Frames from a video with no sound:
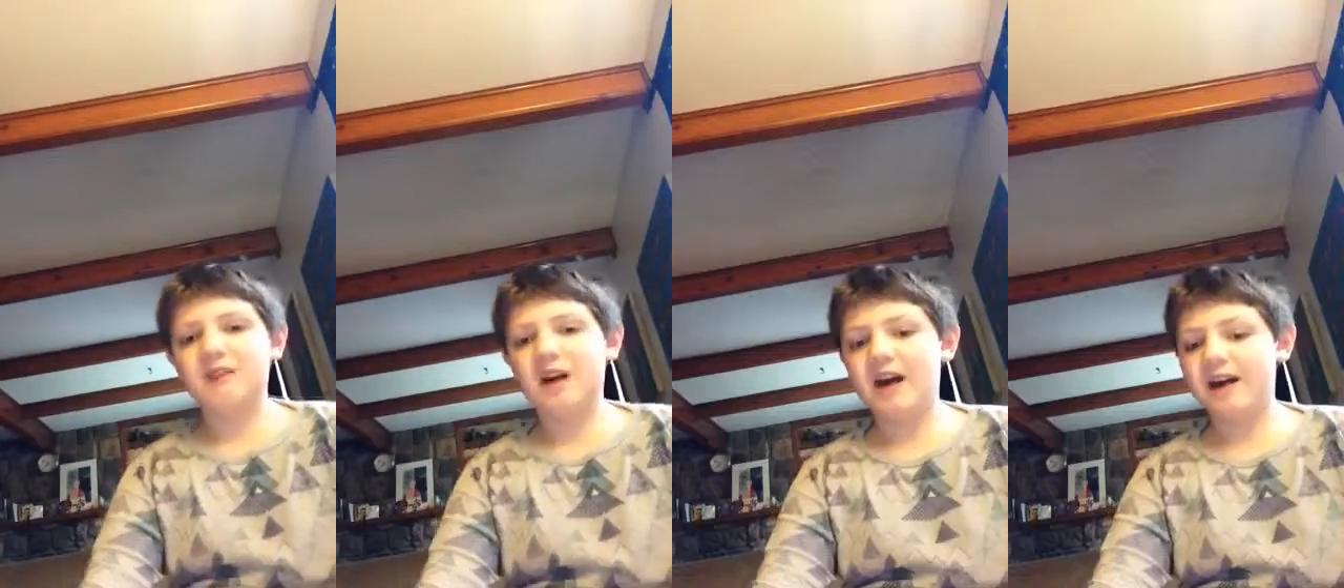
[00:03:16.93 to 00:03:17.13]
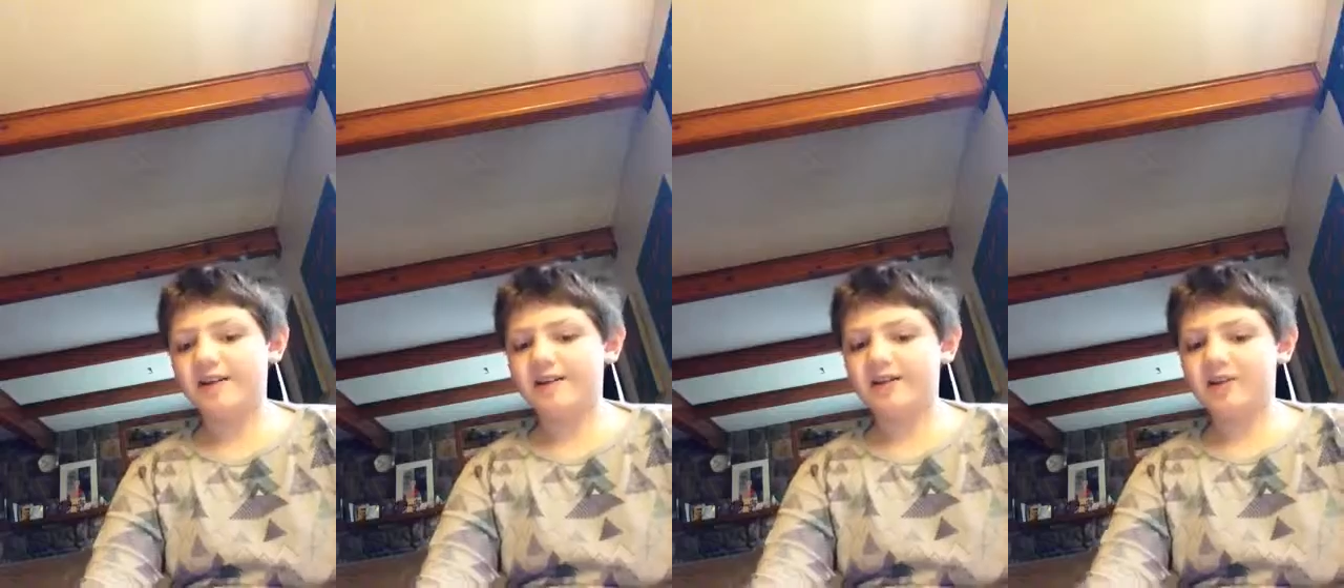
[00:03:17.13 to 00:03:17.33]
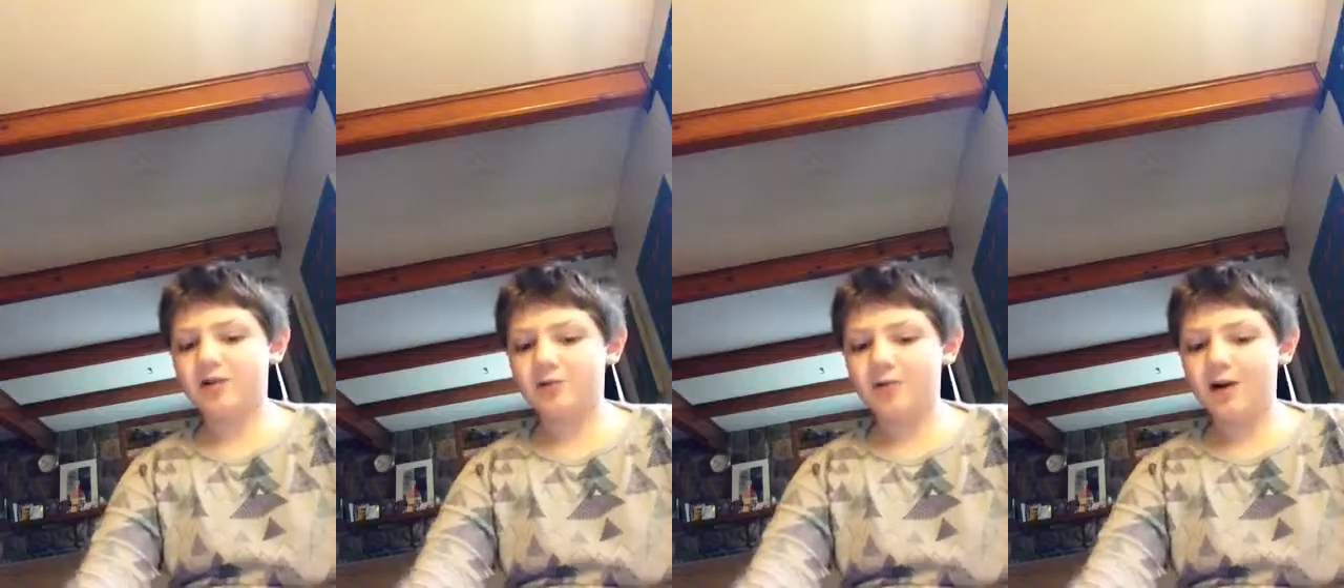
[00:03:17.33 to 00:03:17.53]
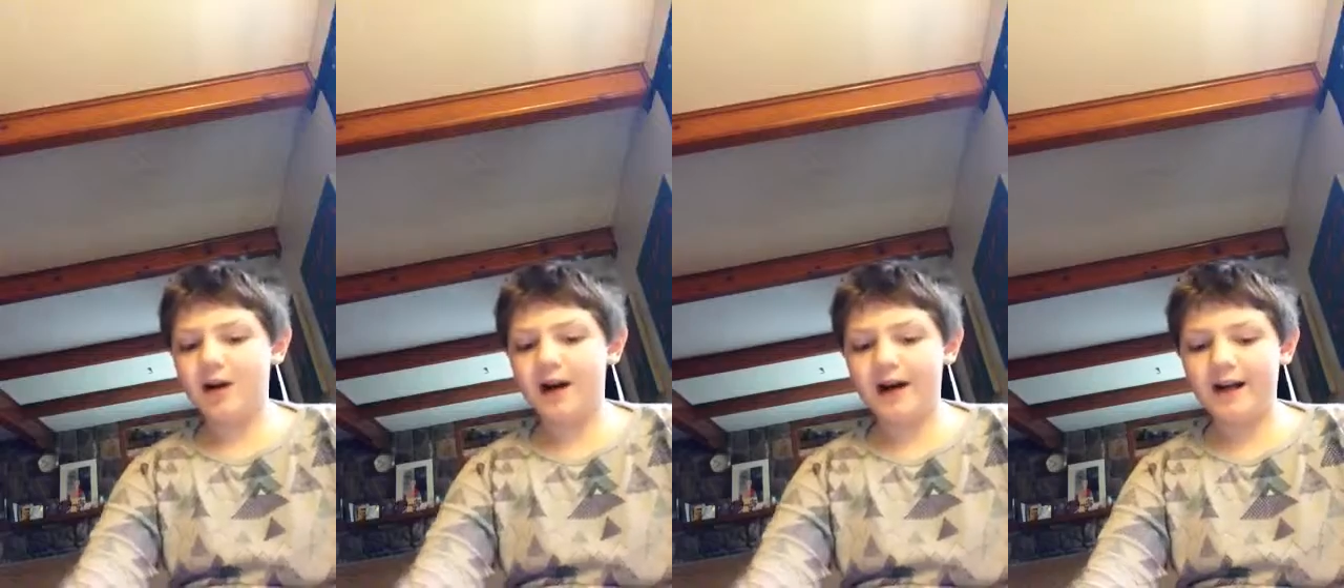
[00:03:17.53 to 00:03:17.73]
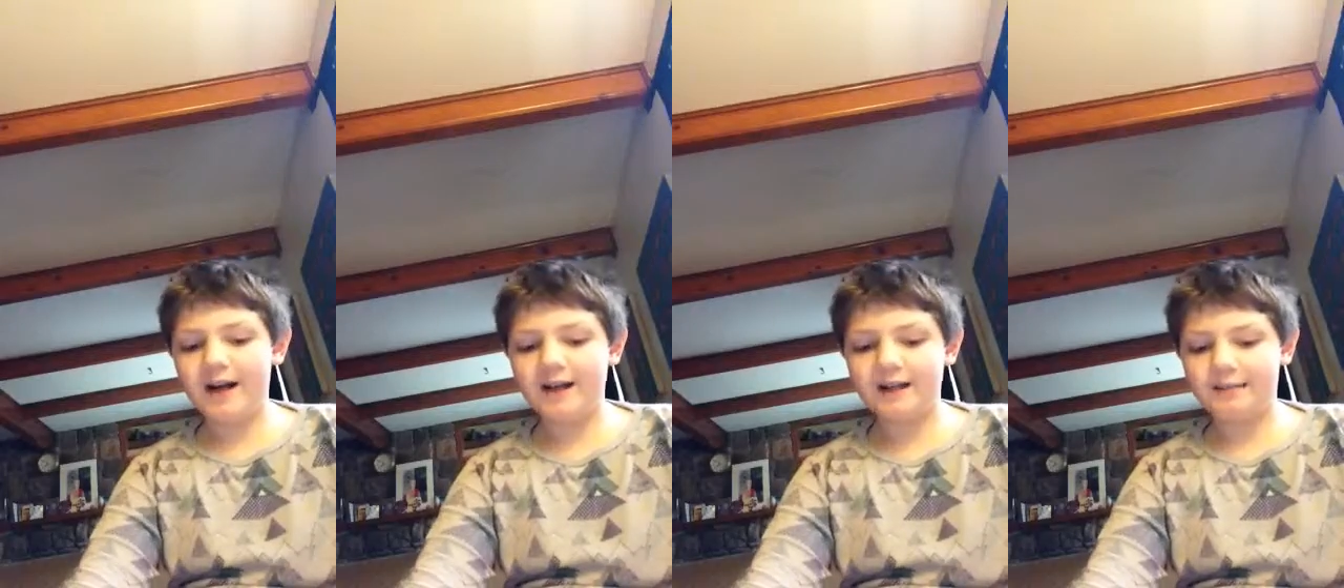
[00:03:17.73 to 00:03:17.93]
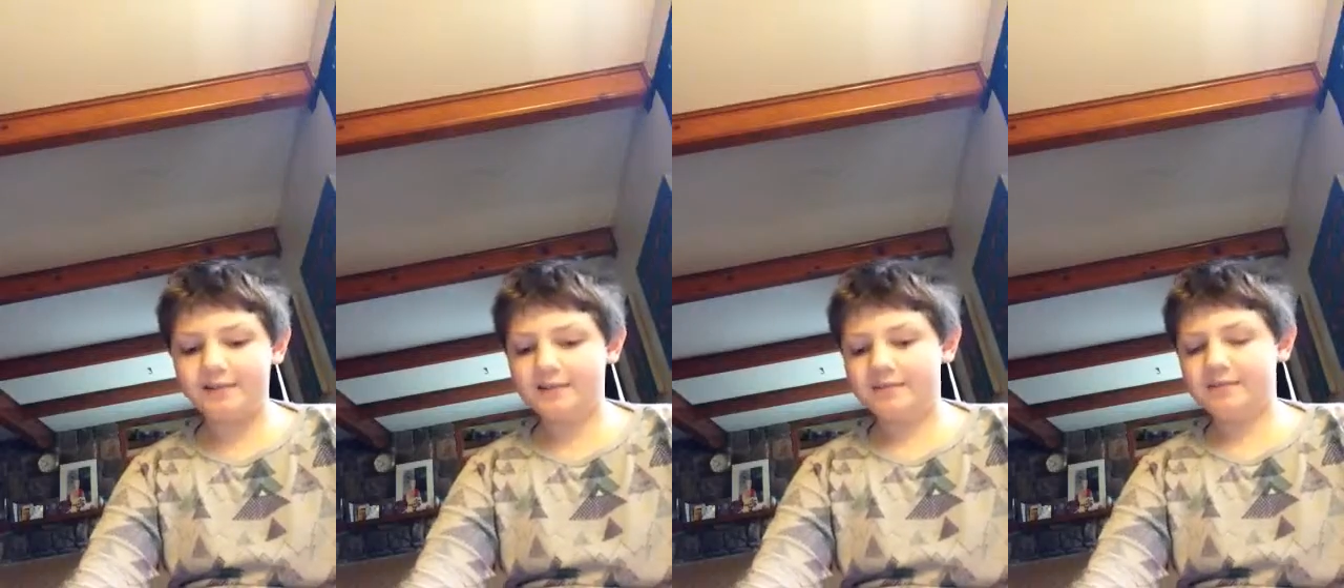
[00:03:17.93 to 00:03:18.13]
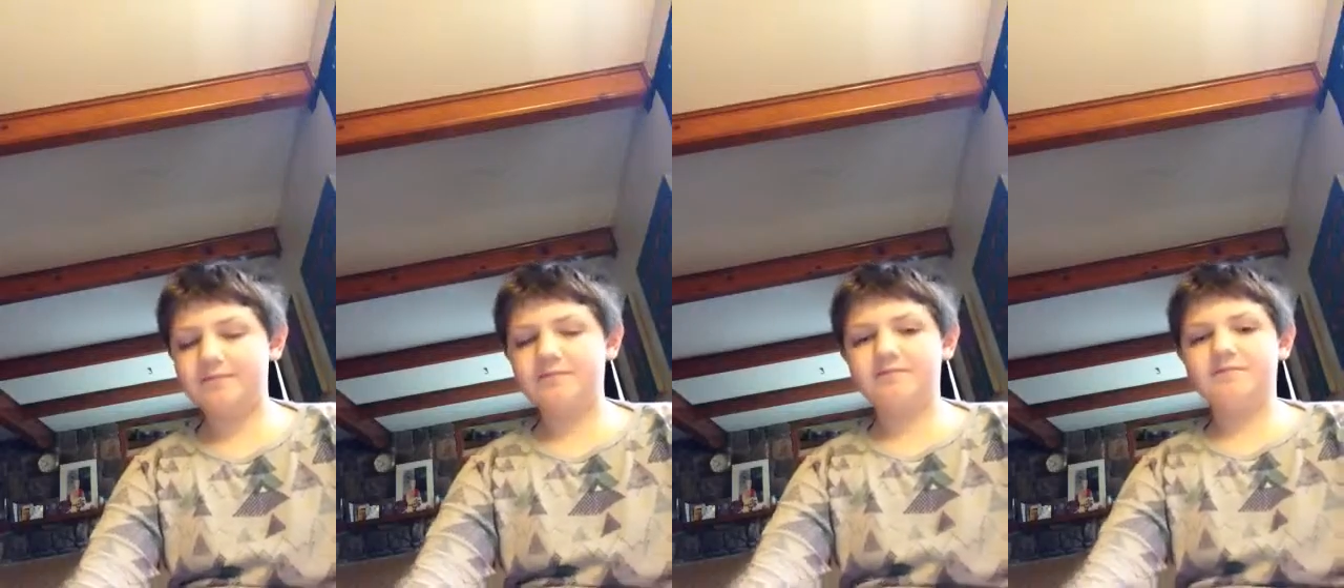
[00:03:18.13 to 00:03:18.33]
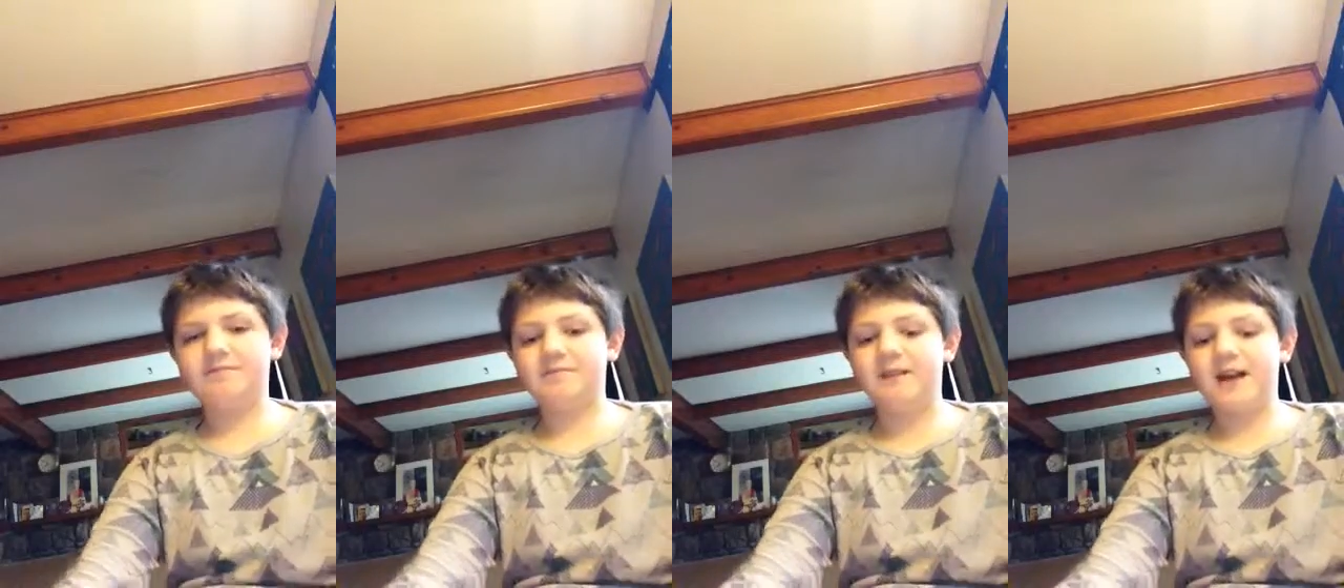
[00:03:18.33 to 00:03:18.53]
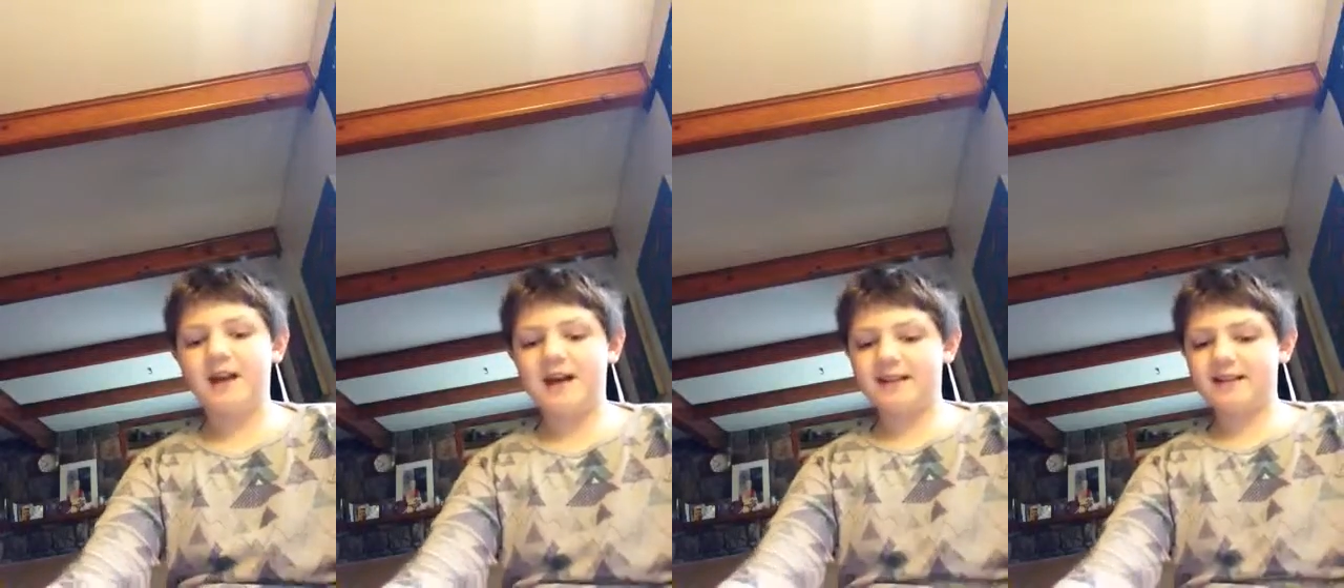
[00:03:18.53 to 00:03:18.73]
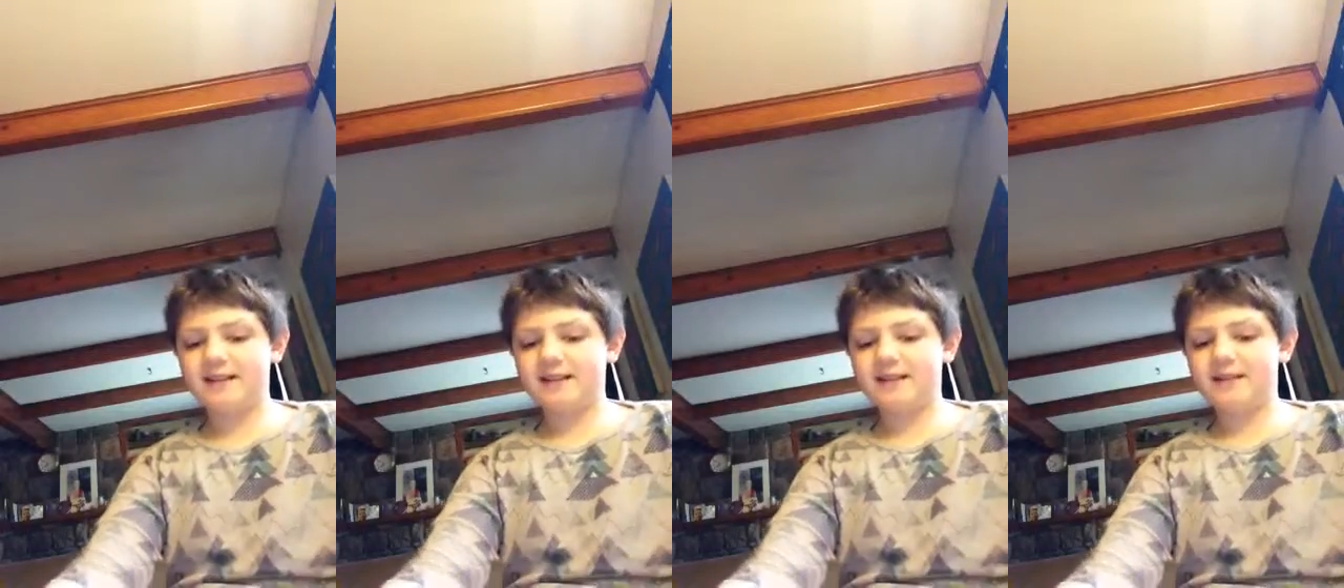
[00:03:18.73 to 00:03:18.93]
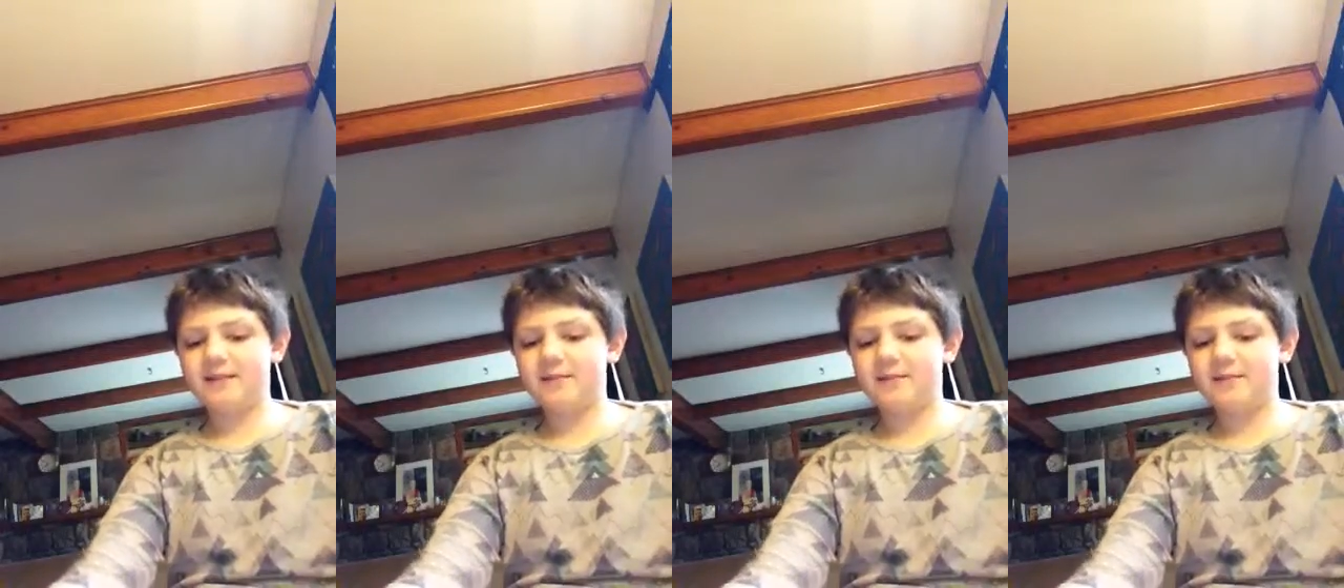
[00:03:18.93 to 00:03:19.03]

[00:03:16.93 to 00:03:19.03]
I don't know why, ask